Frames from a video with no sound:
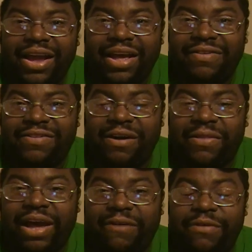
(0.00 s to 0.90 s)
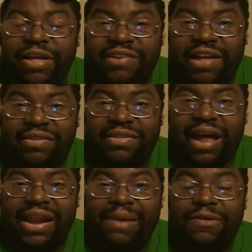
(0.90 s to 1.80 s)
And so that really changes the
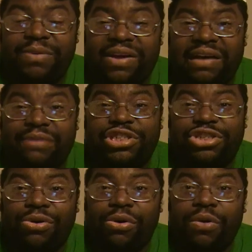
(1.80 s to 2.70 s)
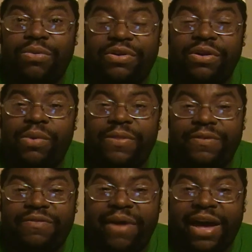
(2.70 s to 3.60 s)
dynamics because I was sure Orton was going to win
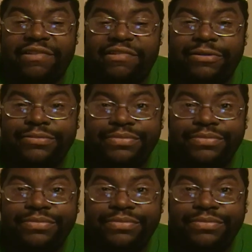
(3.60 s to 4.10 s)
this match.